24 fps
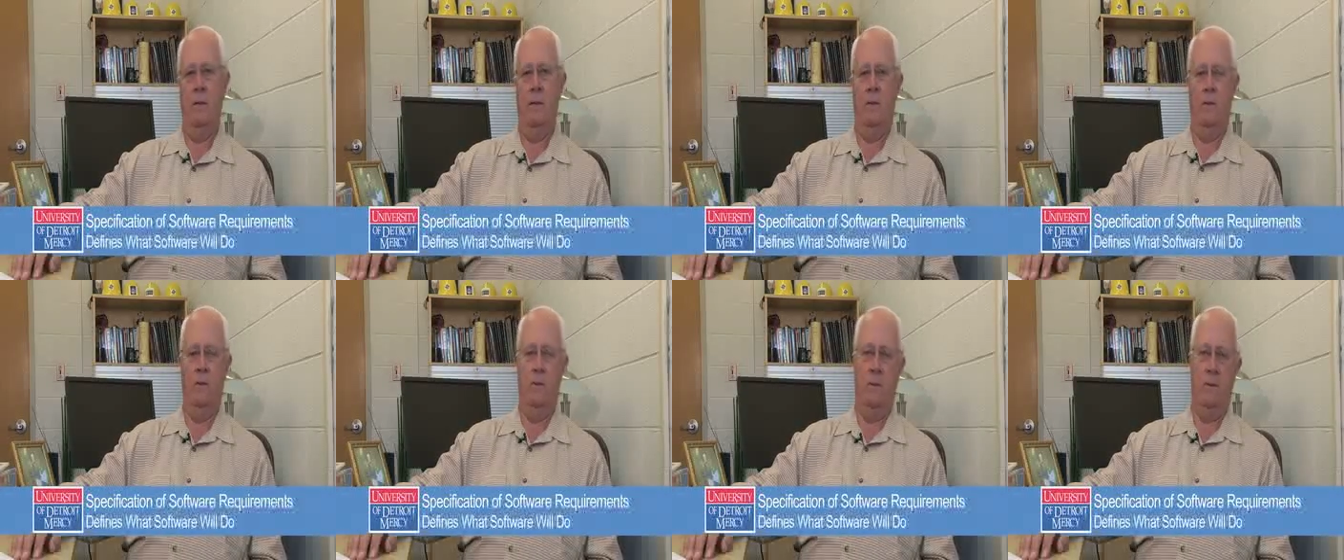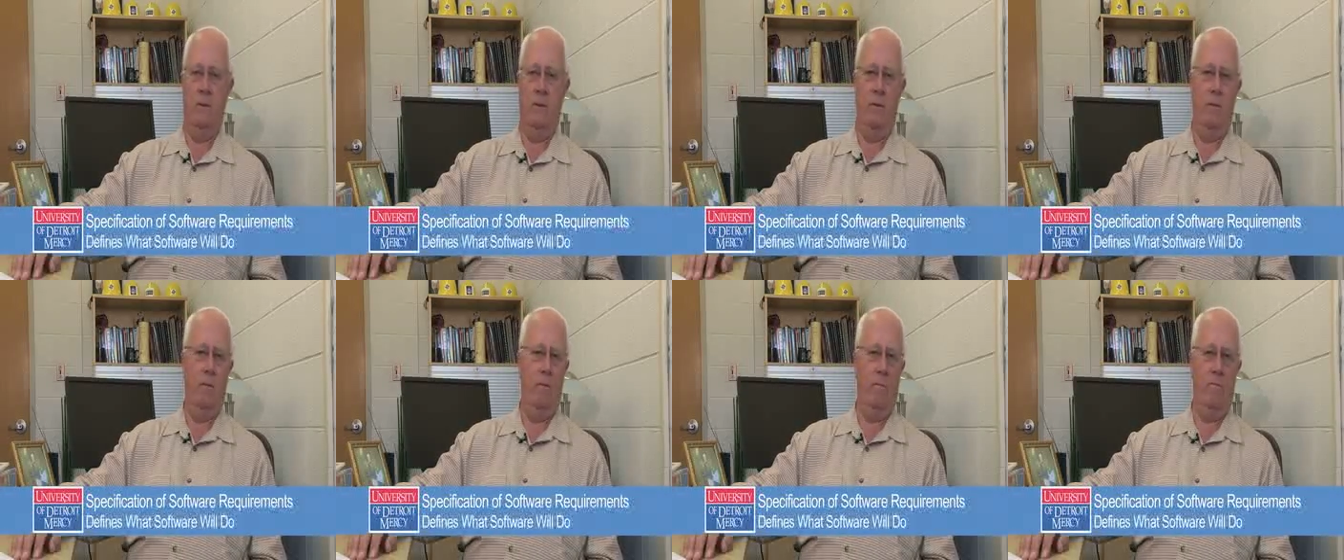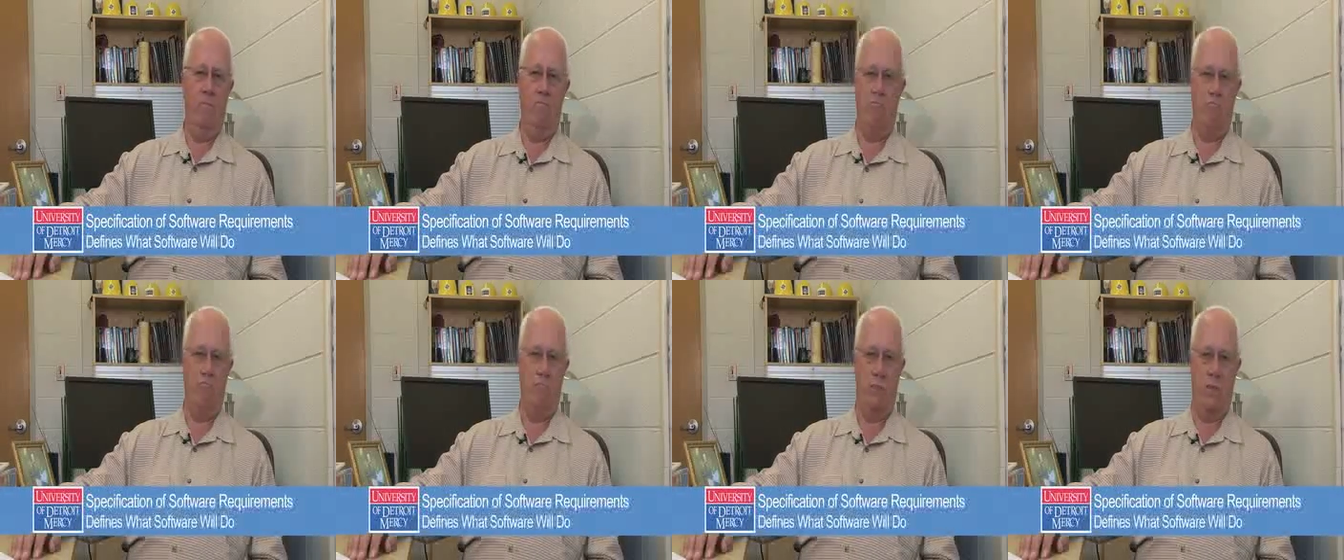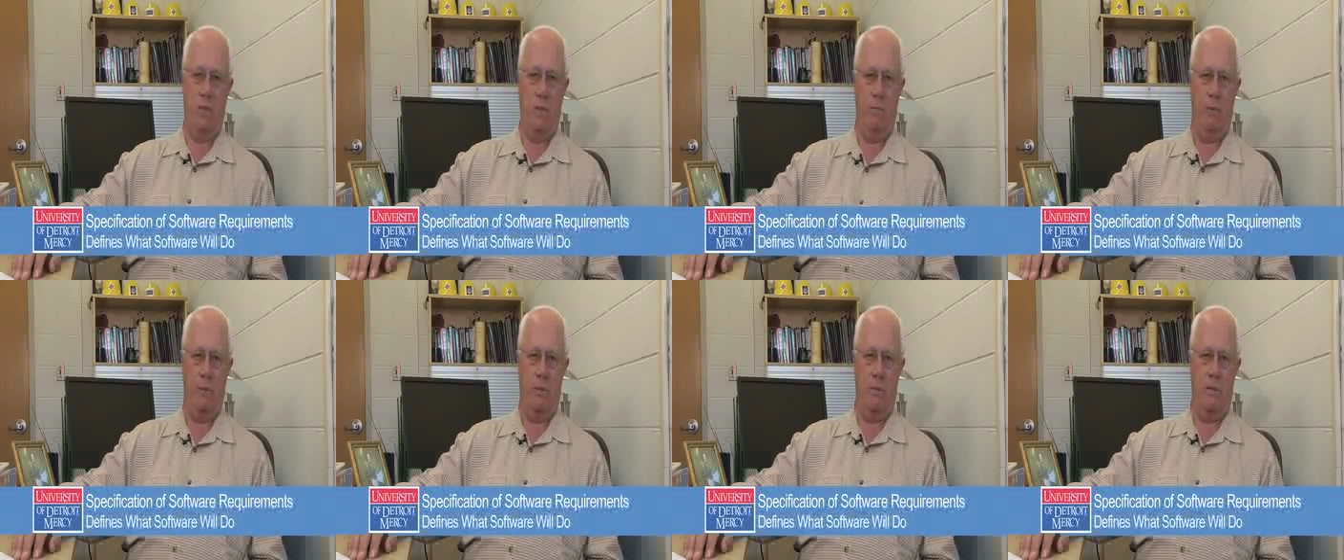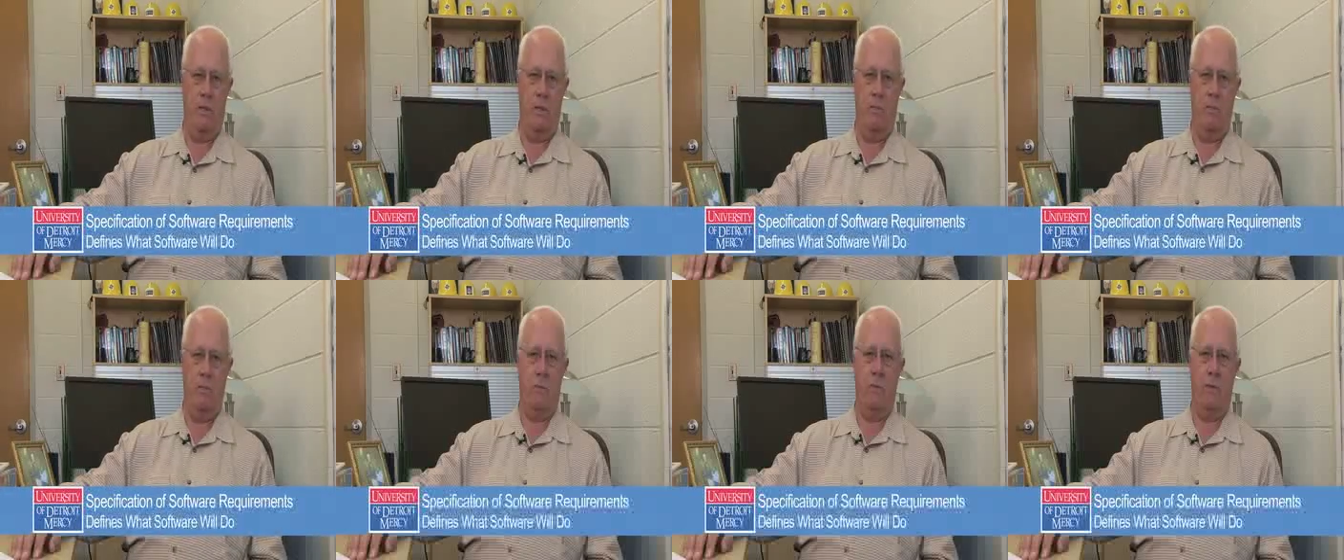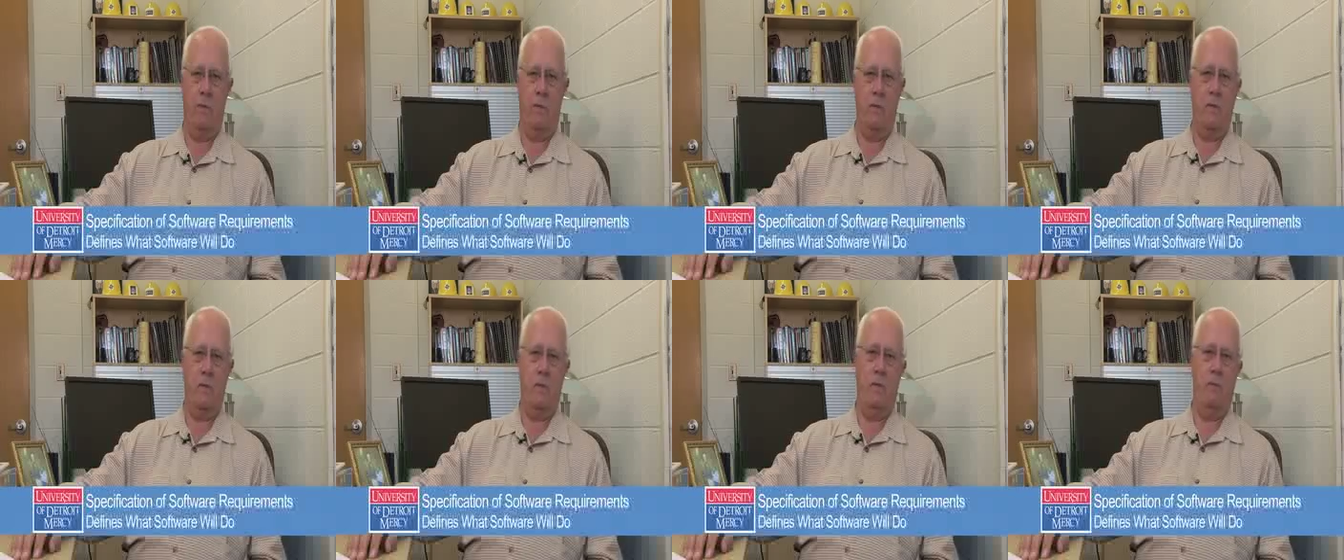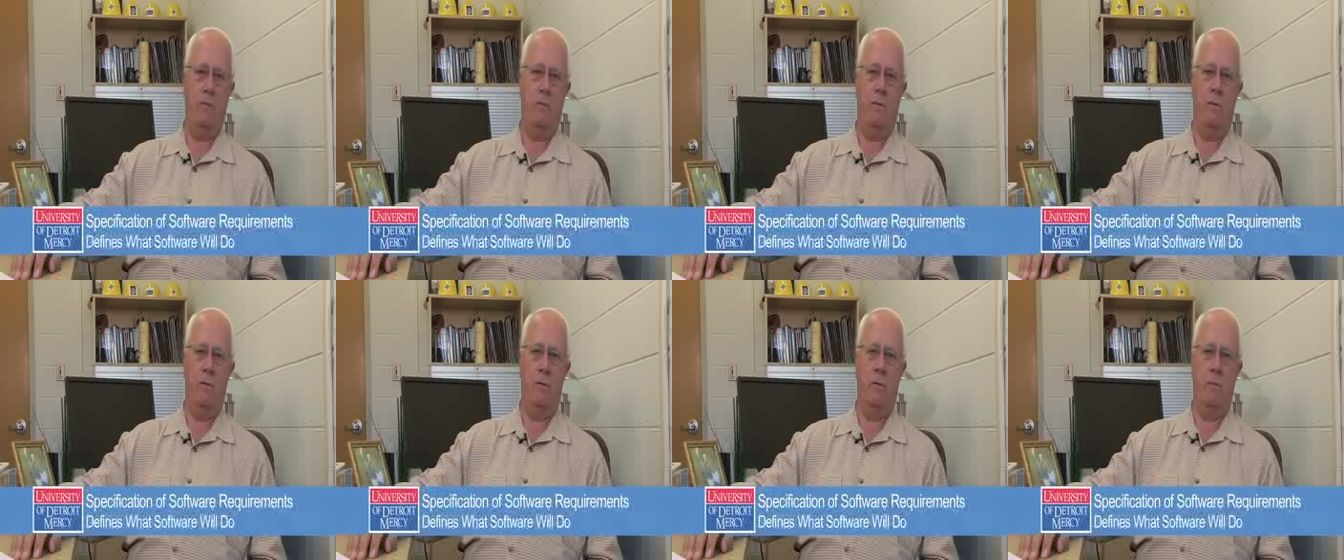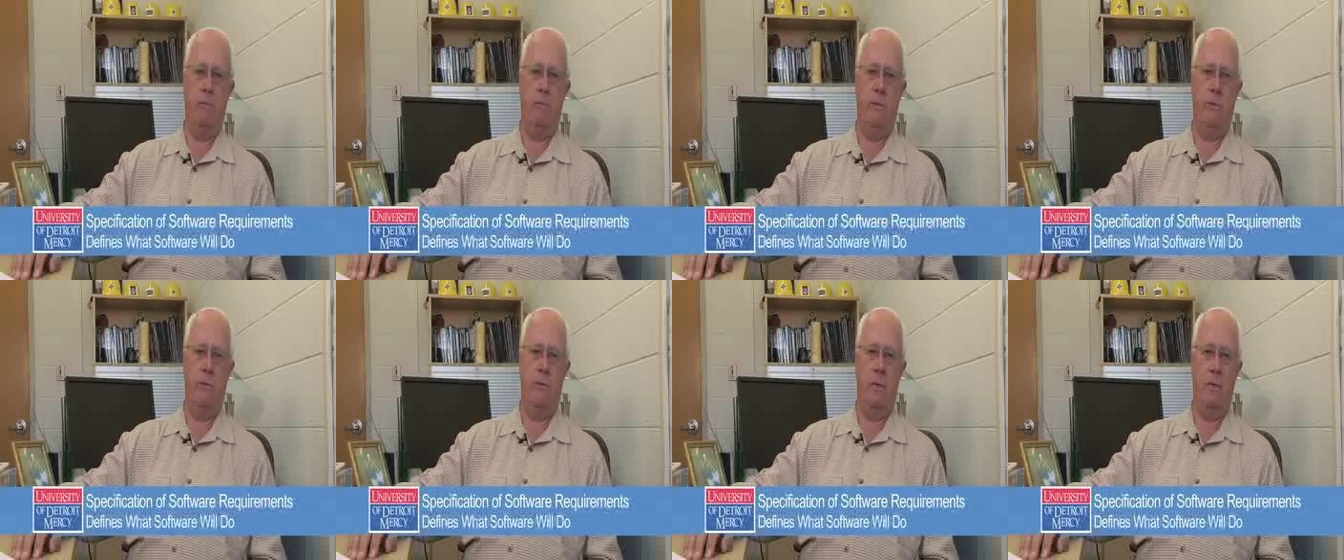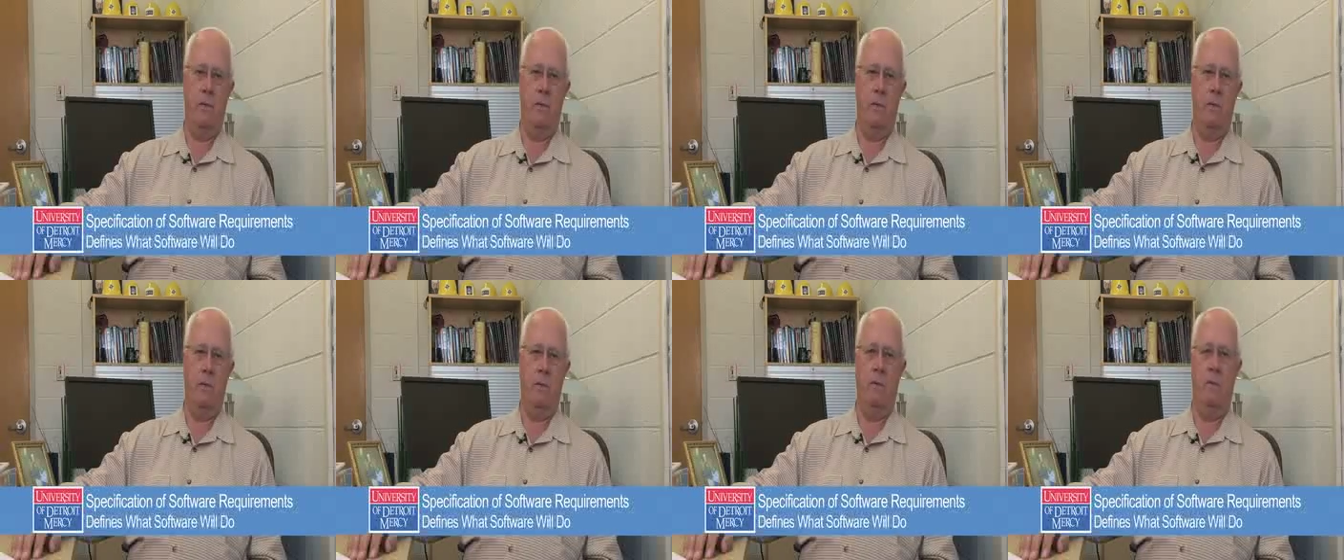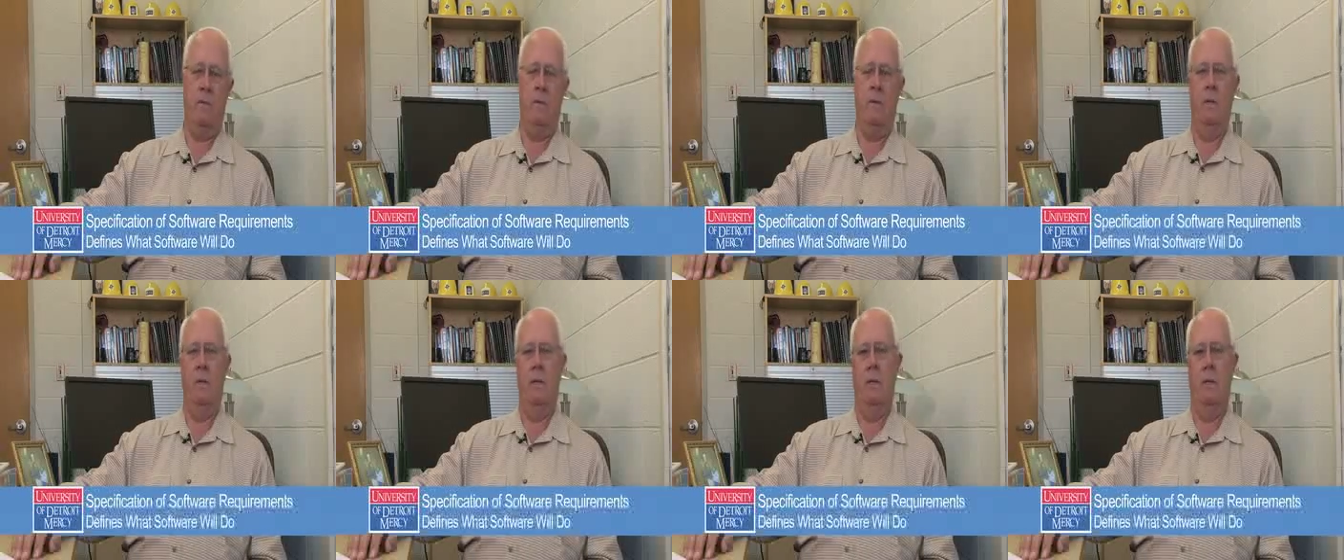or simple terms, what the software is supposed to do.